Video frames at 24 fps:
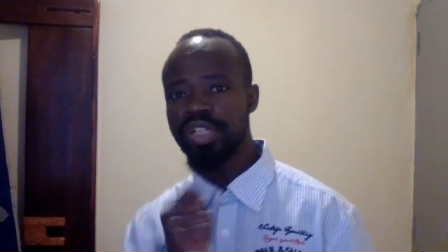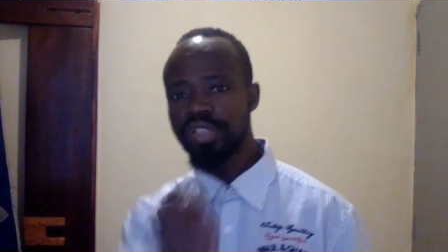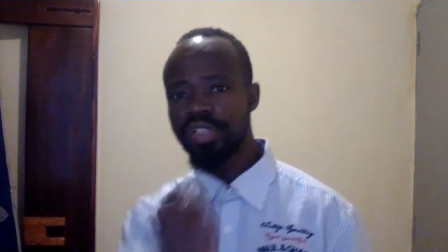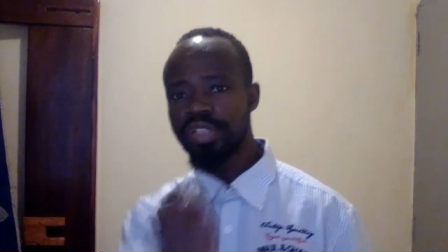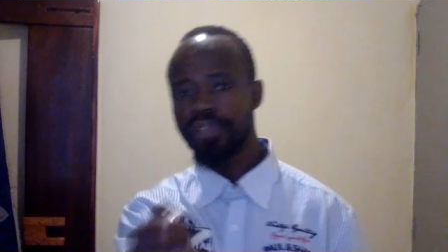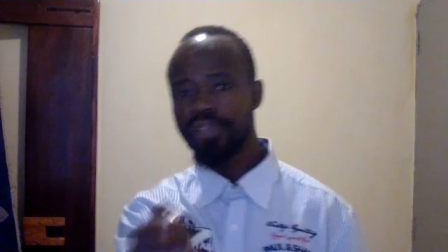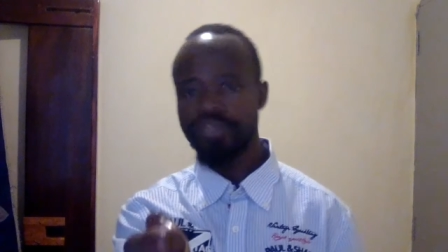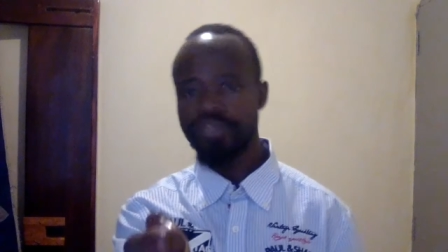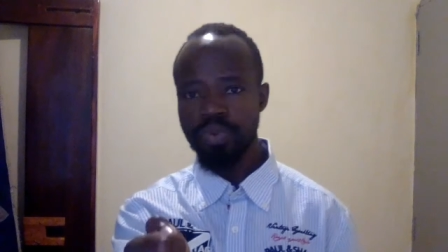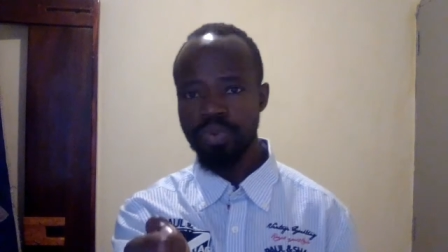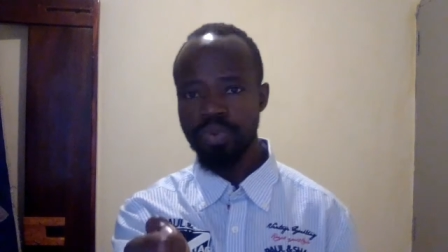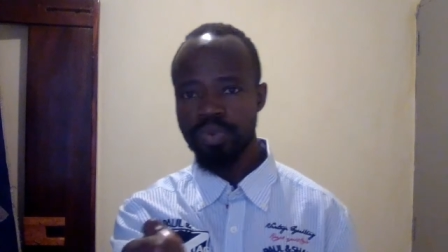the
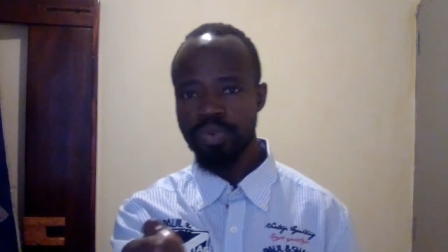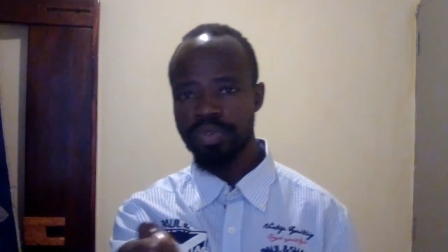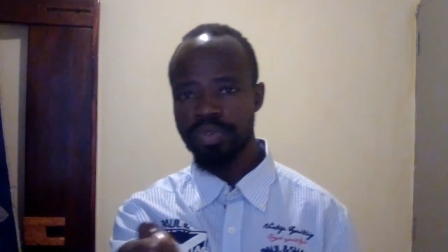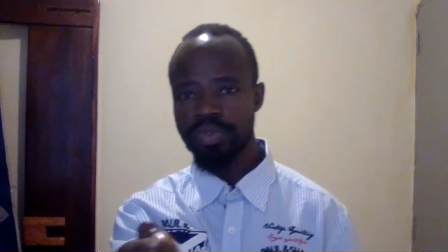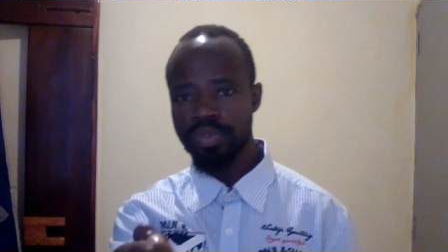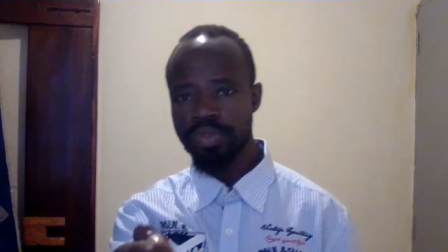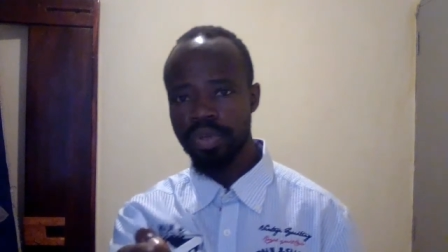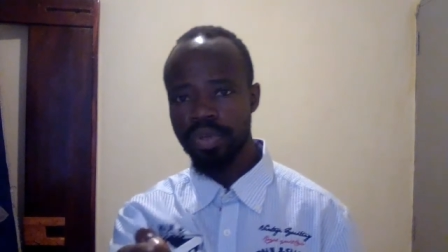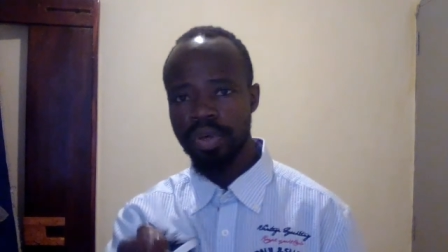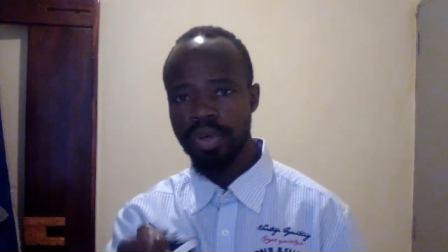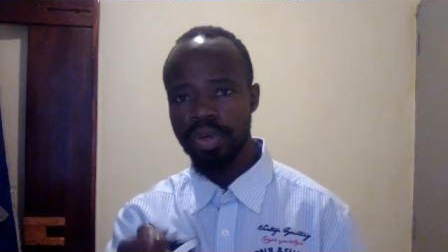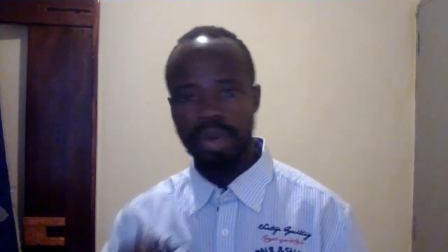fruits
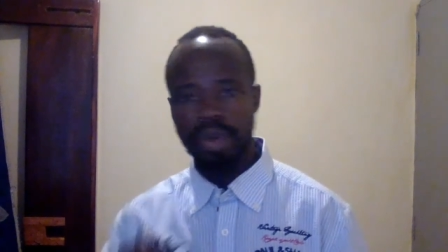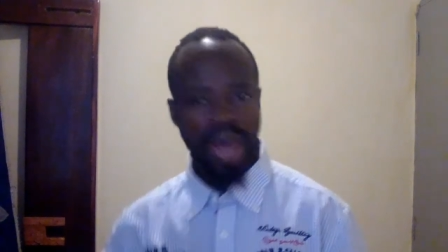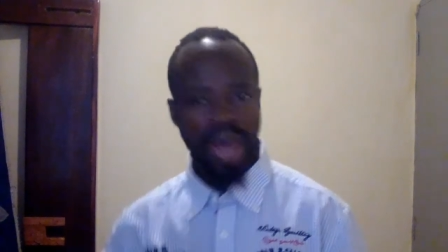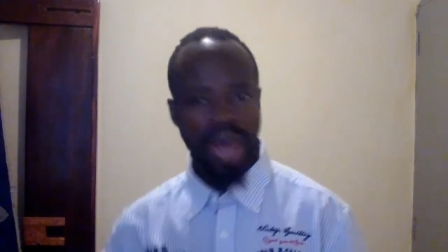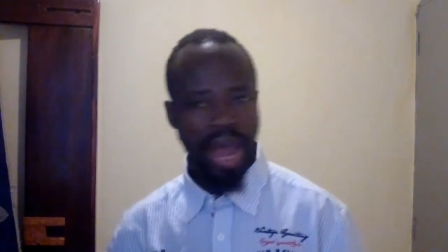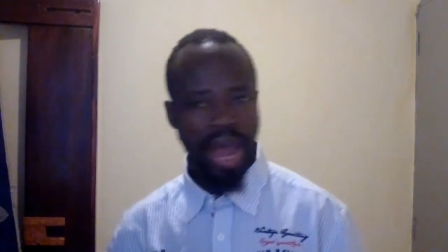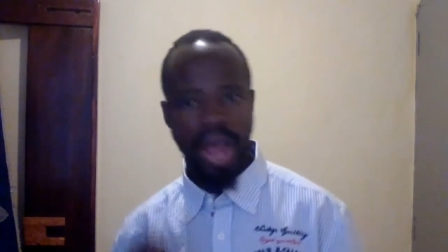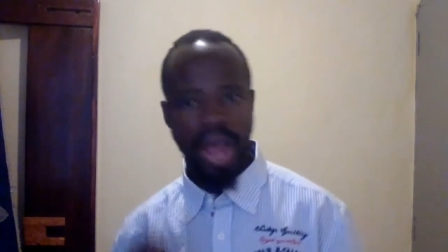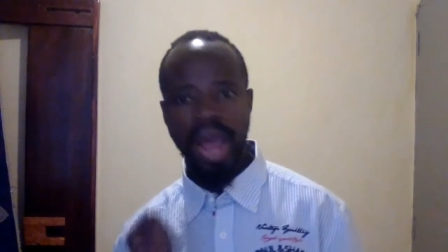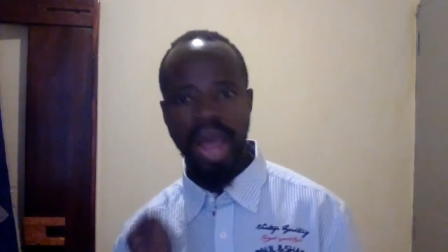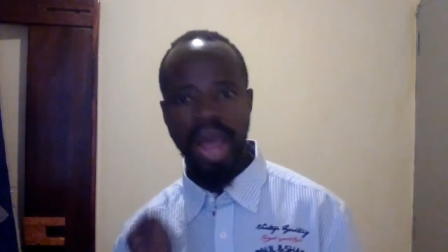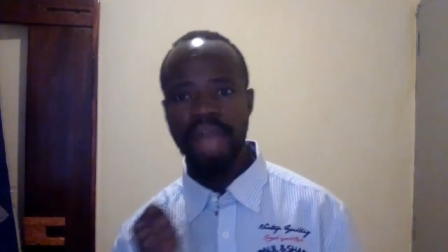
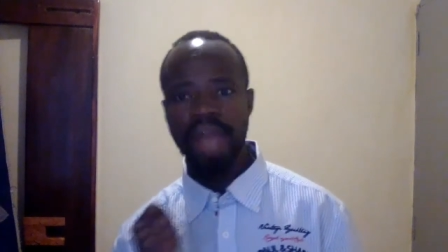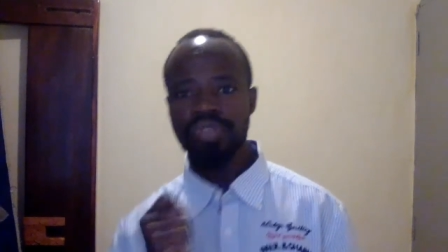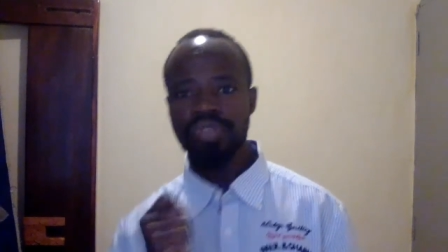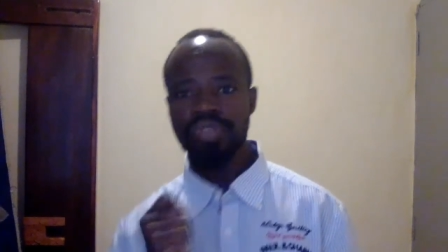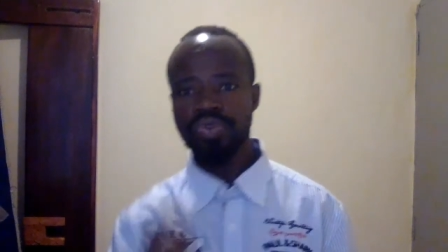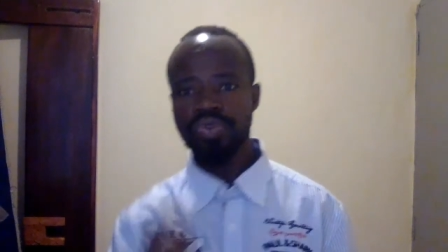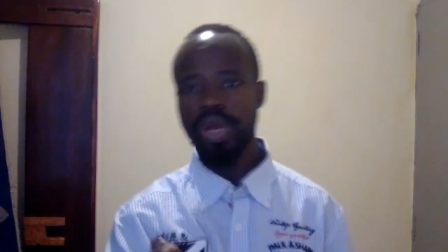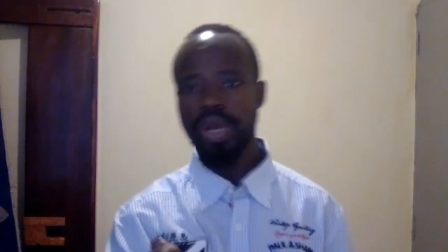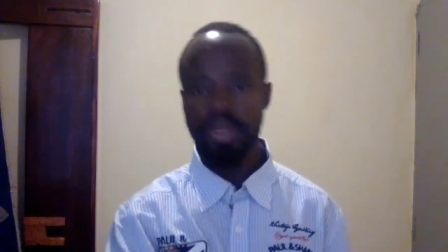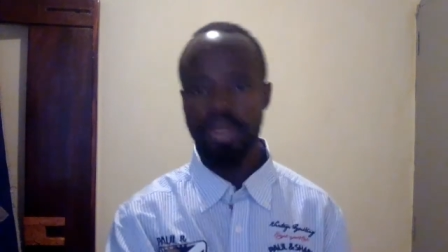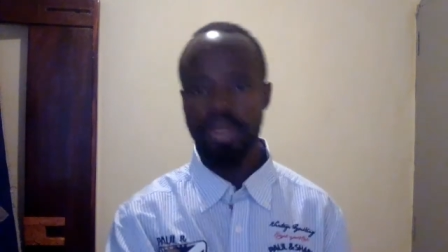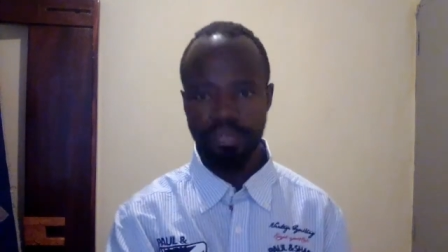
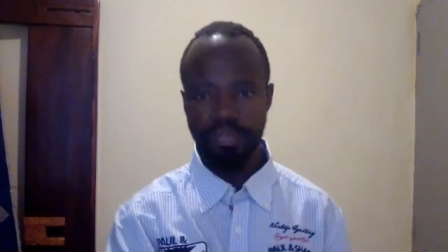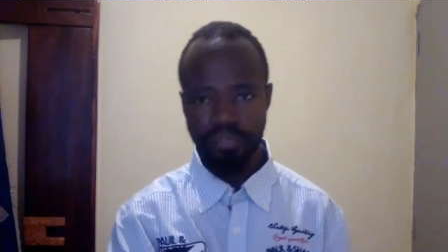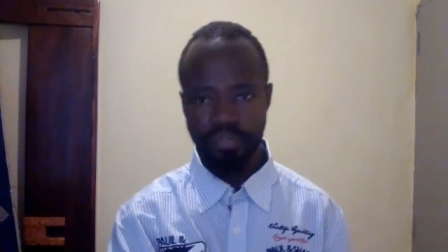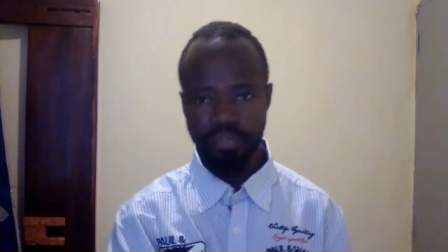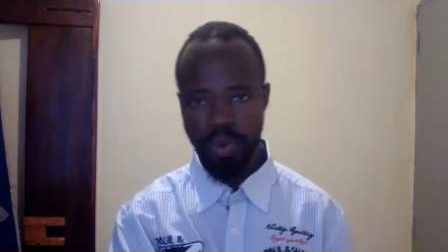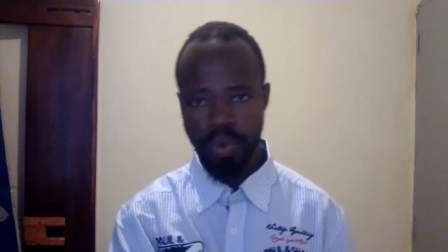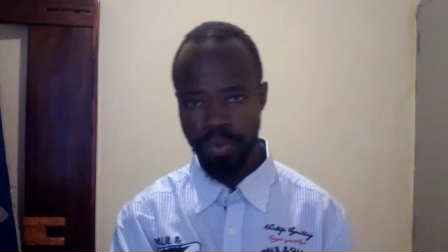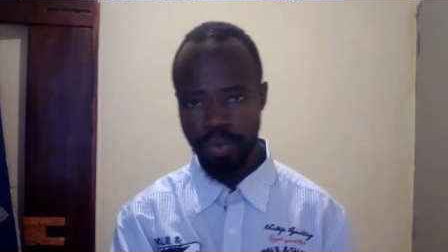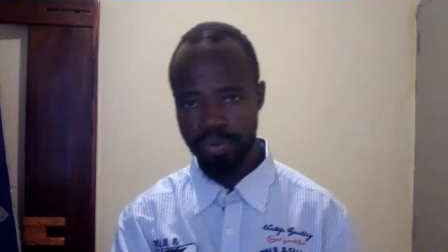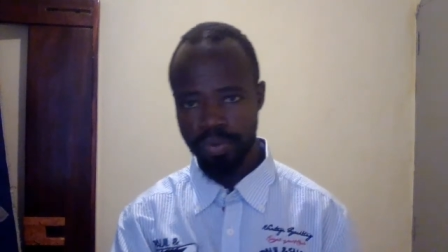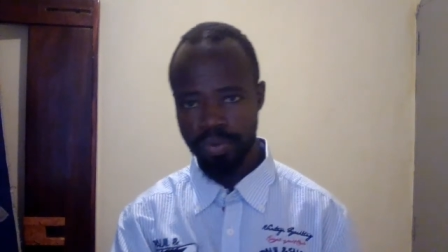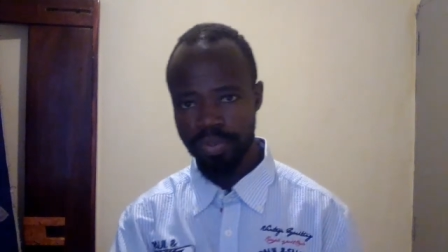
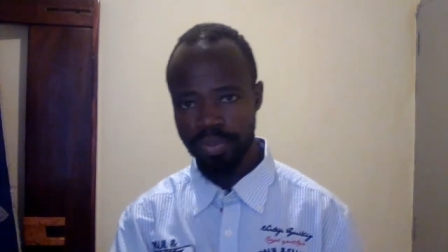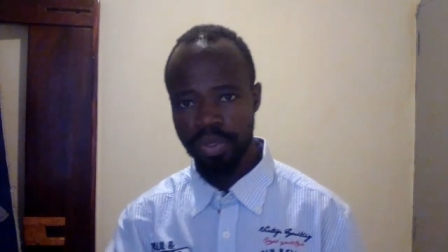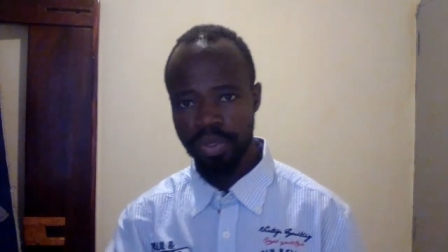hundredfold,